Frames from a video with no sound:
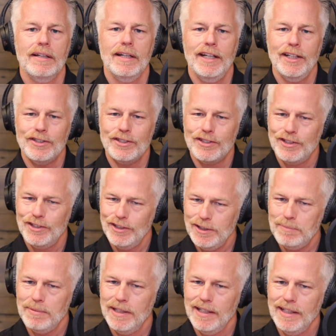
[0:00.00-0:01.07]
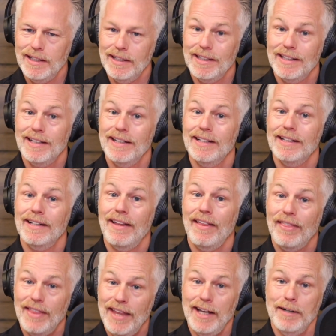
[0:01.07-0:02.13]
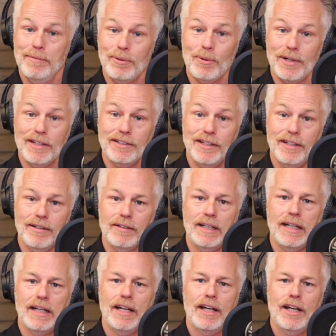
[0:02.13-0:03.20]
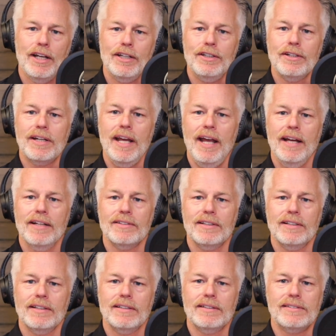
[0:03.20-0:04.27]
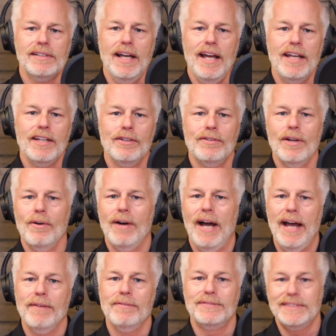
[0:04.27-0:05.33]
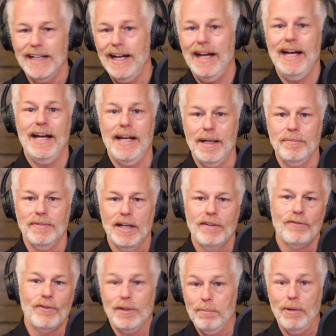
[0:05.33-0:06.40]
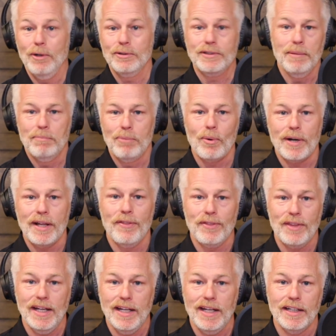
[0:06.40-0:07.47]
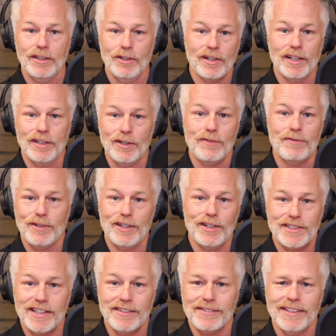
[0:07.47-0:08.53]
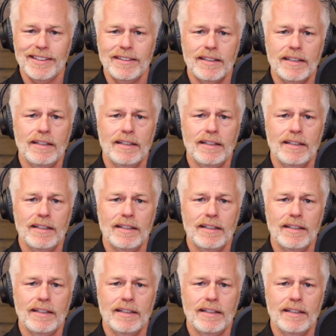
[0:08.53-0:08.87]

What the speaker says: it should be that important to you. You can't say you don't have time for the most important thing you can do for your children.